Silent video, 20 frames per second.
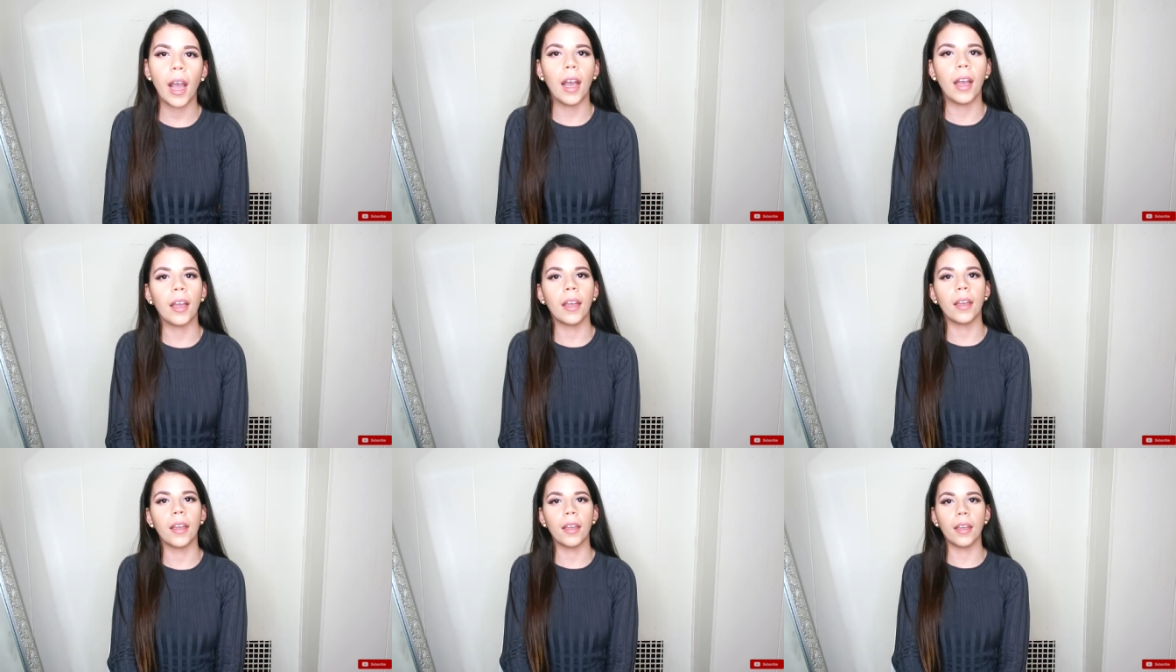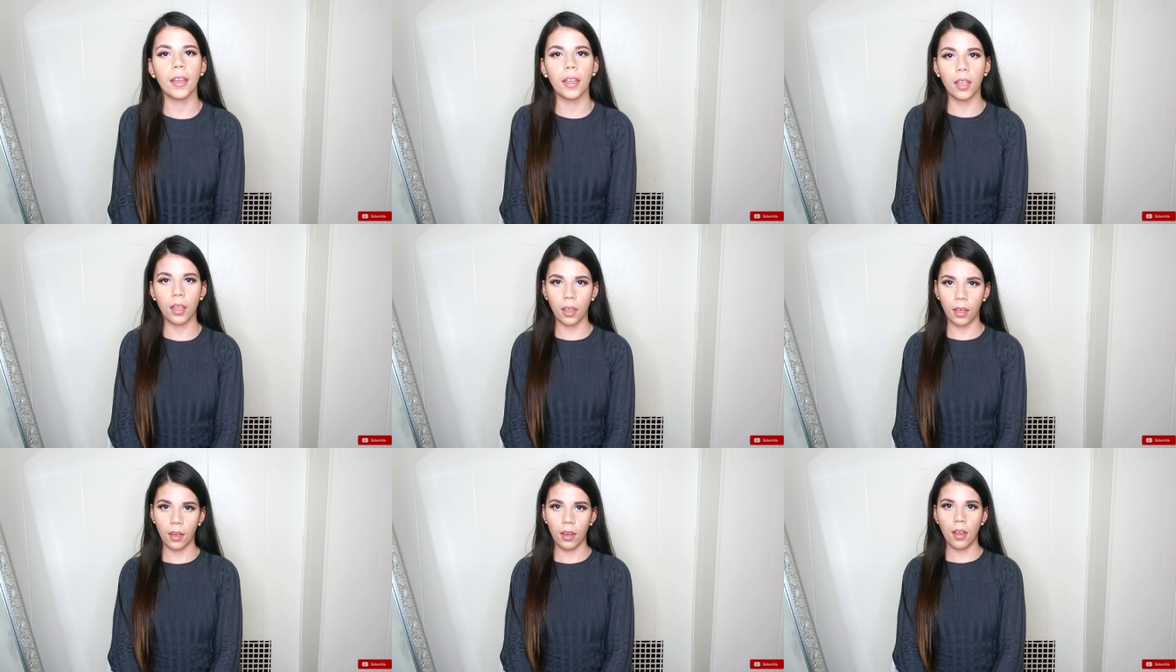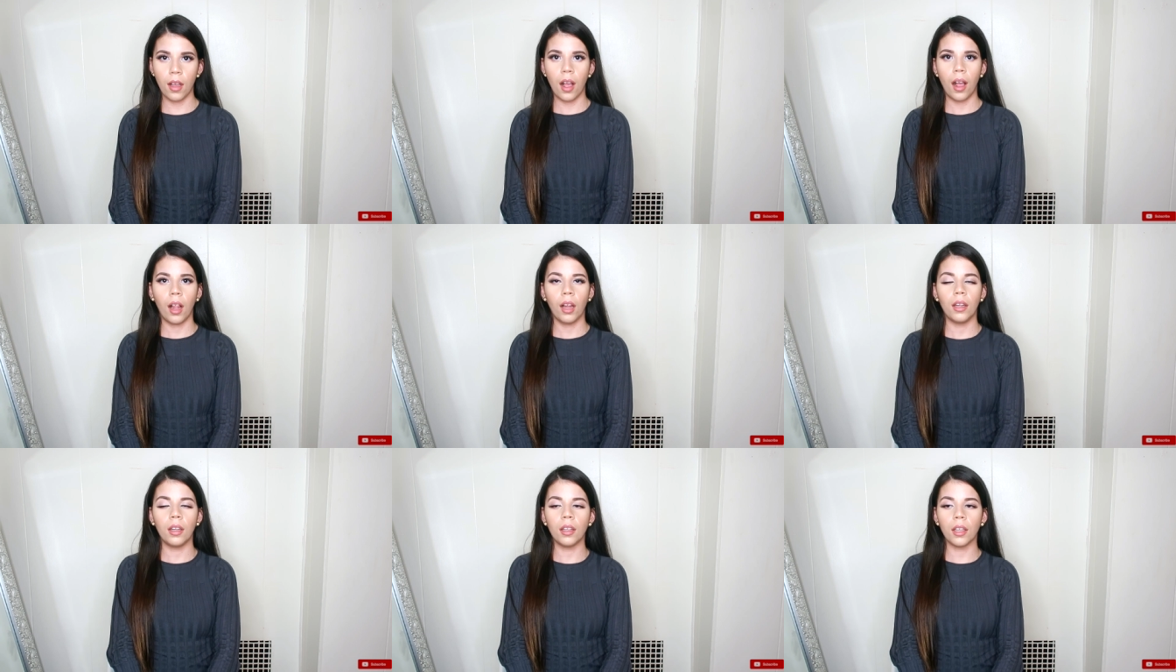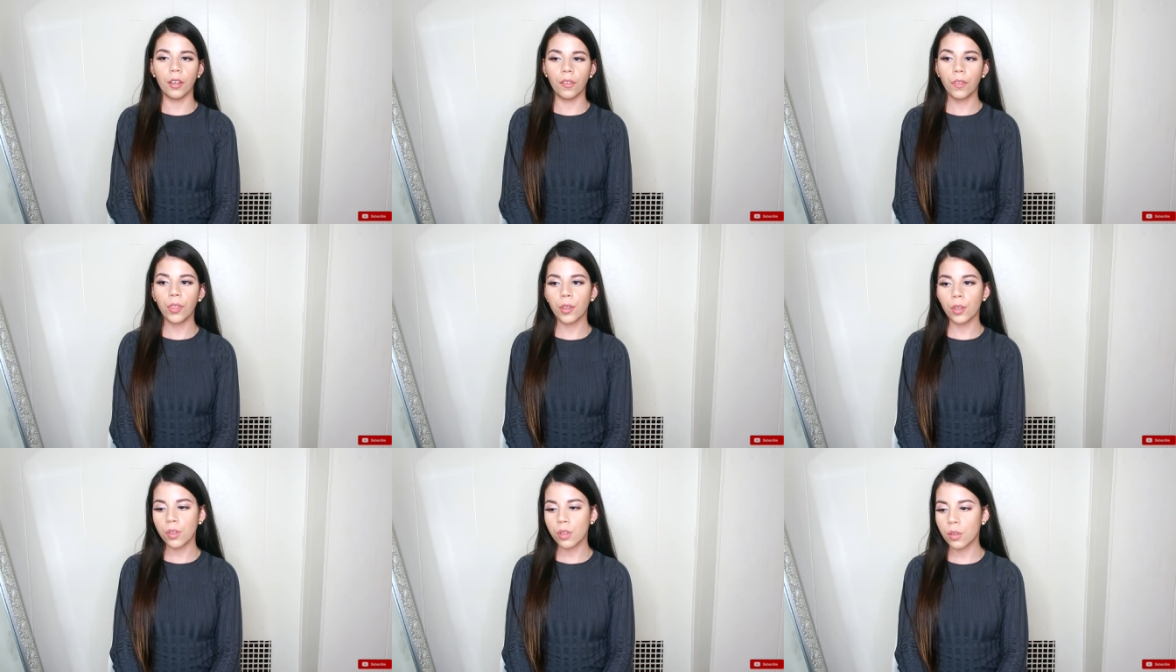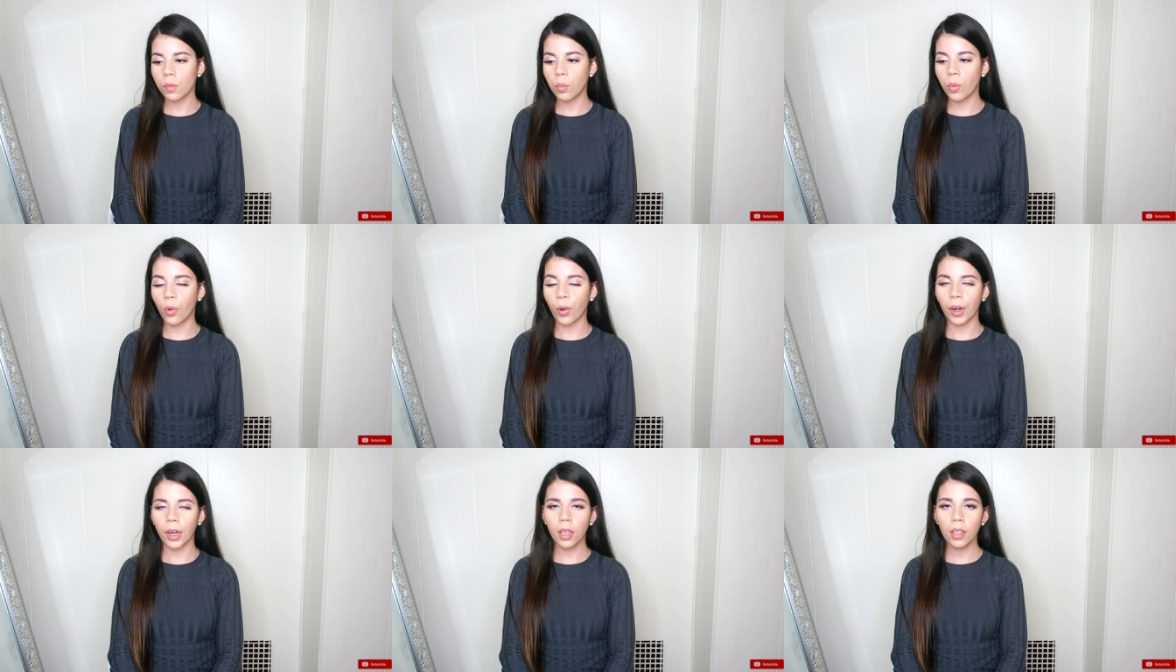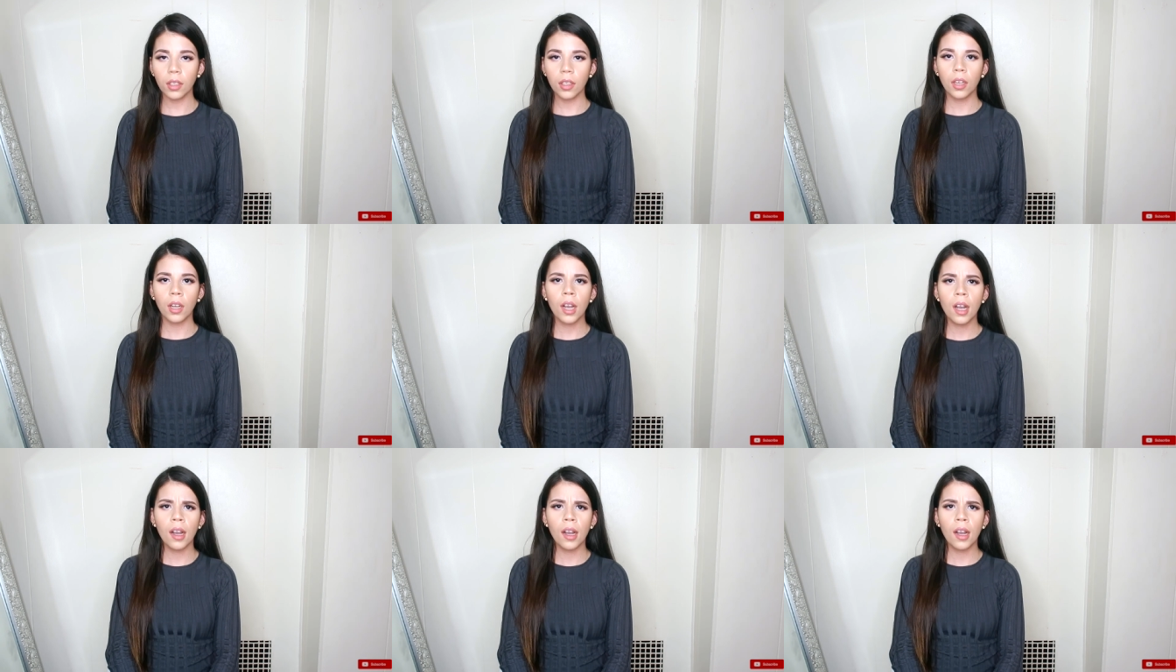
I love the support.